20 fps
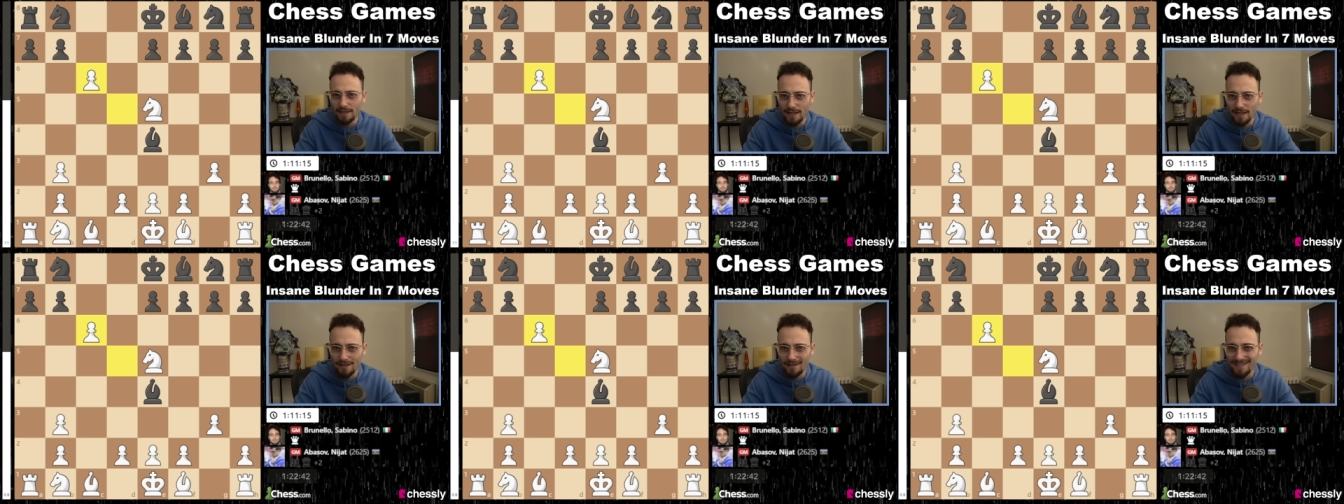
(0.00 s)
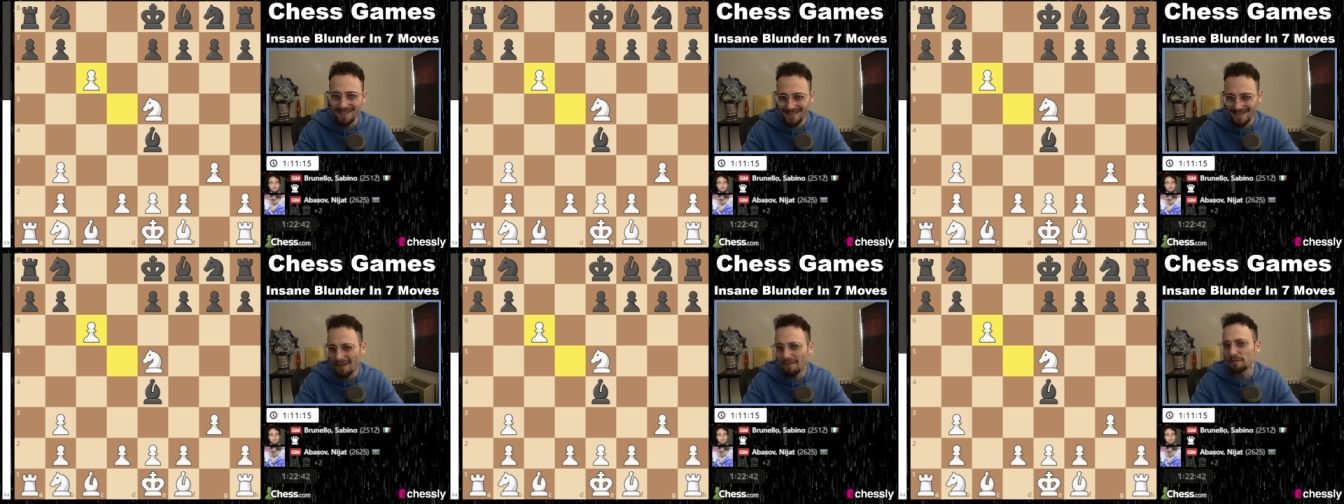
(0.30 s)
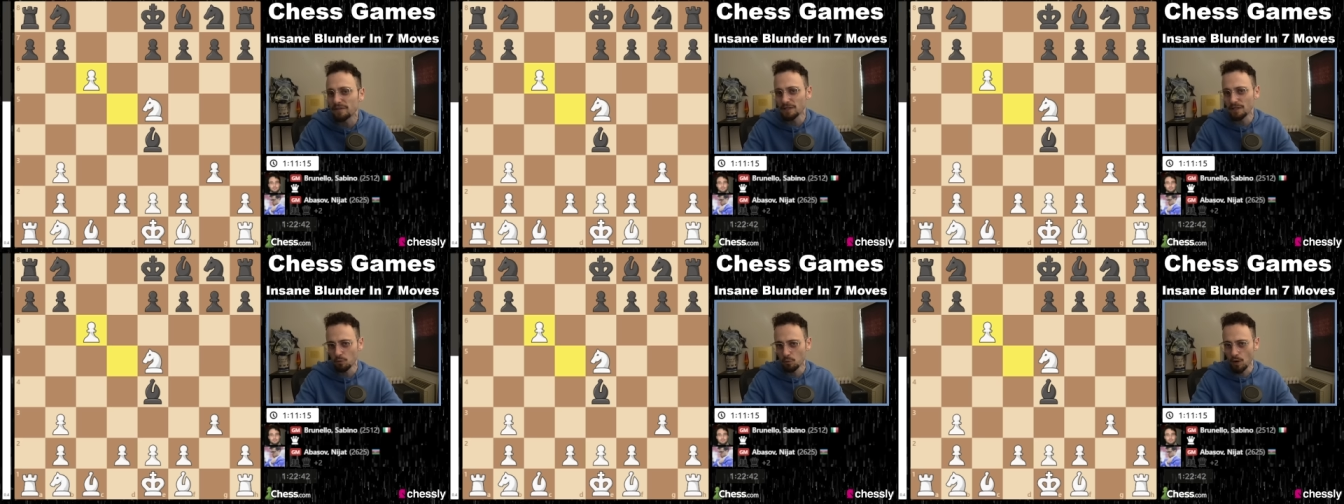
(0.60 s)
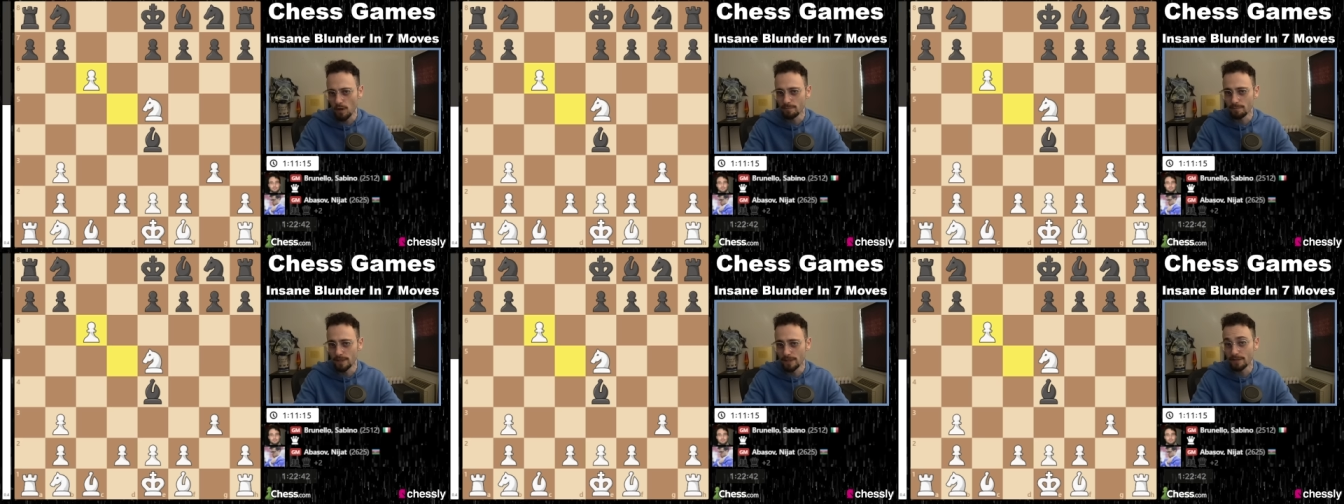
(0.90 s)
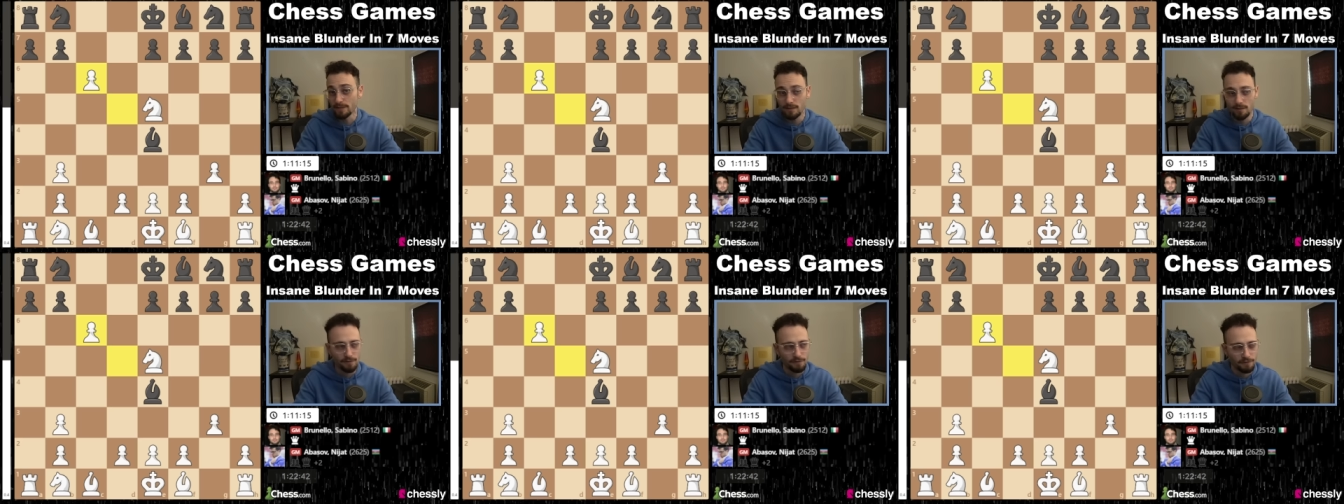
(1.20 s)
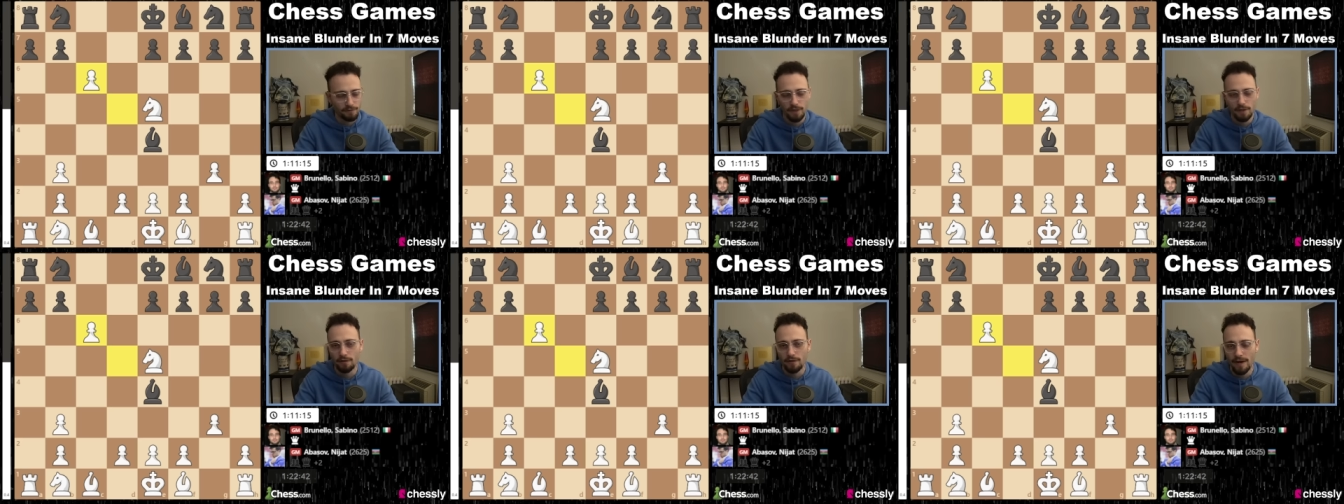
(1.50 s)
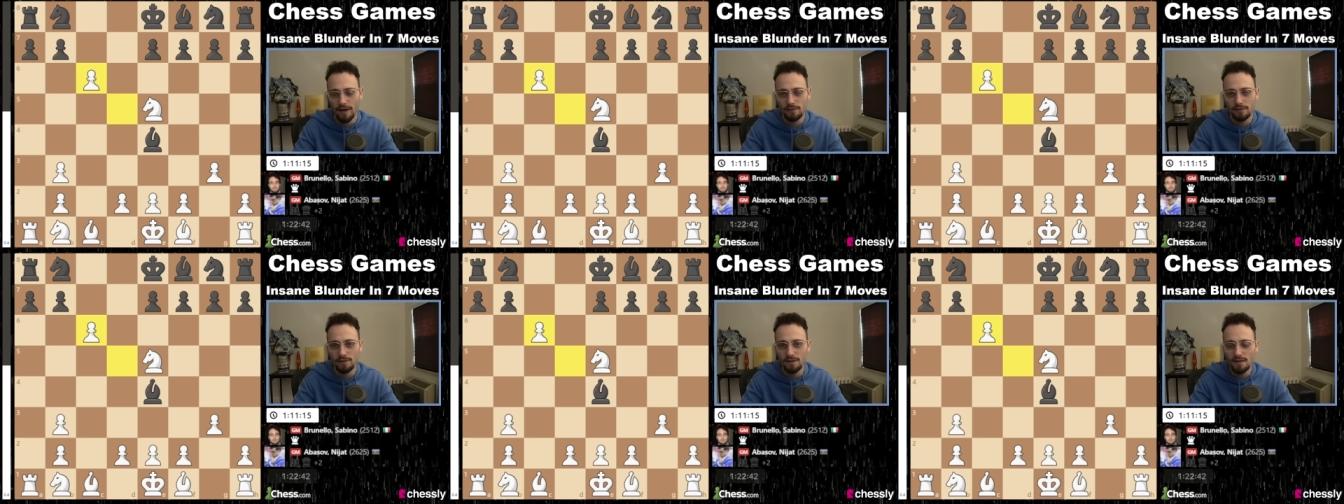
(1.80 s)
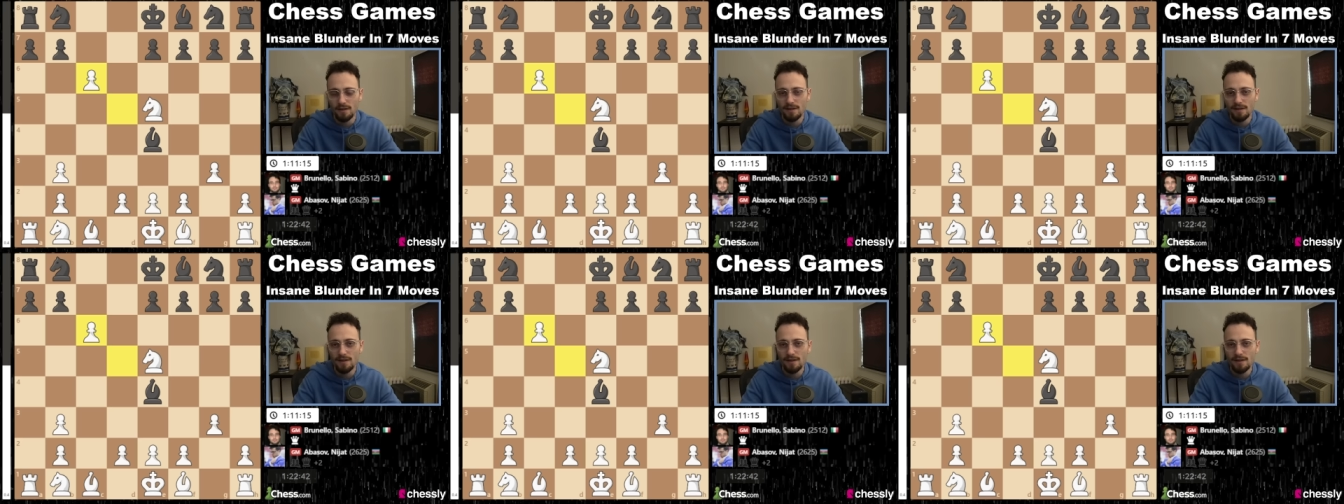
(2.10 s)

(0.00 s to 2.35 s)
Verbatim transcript: he had 71 minutes to figure out